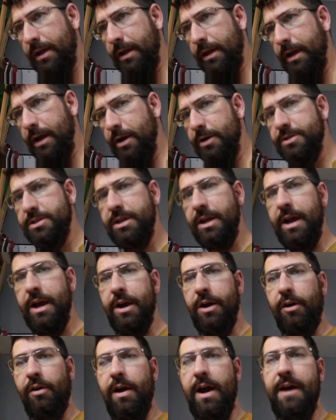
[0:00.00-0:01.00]
Here's the
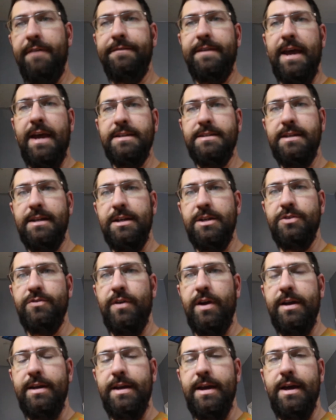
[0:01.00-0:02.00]
aircraft as it is
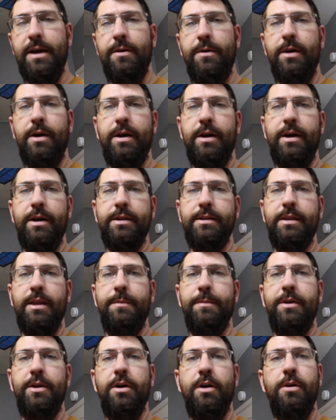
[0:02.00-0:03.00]
right now. Uh,
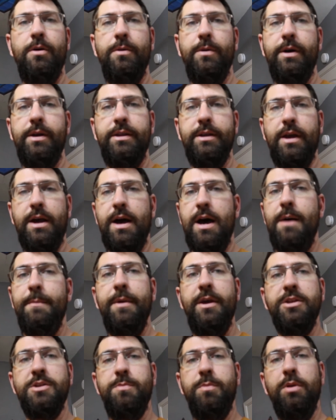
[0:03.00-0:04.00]
let me know in the
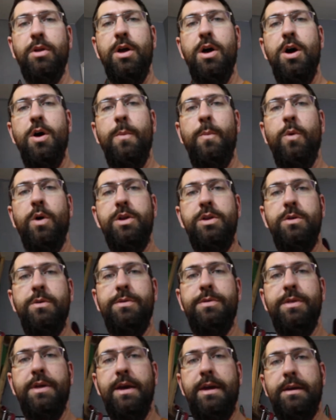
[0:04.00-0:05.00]
comments below what you
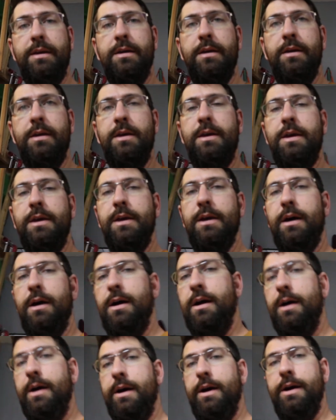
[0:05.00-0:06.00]
think.
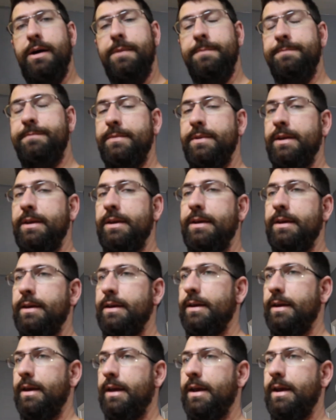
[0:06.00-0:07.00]
Um,
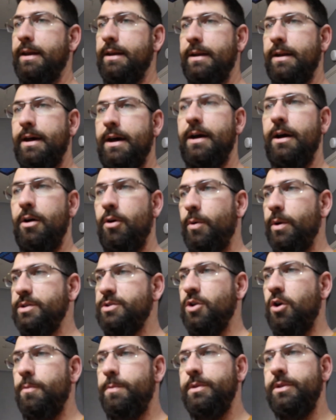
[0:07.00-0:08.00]
and uh,
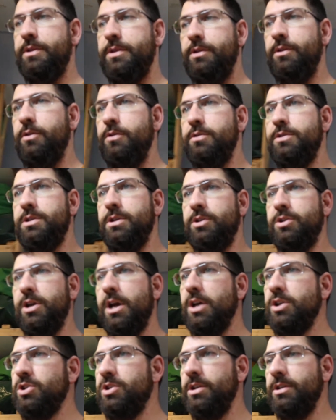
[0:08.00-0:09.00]
always open to new
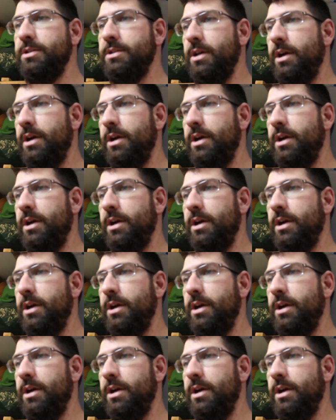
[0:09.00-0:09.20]
suggestions